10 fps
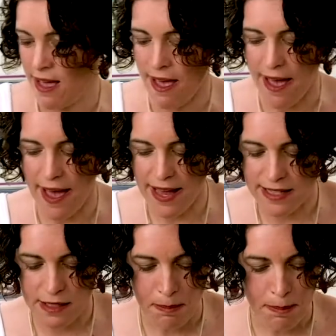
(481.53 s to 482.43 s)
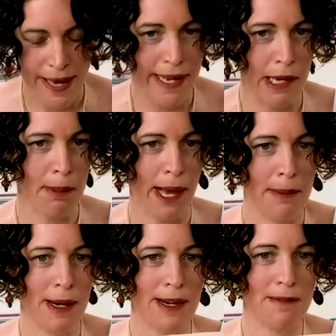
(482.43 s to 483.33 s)
And baking
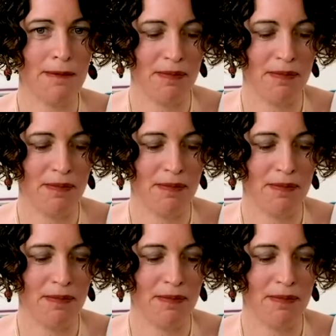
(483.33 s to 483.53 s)
paper.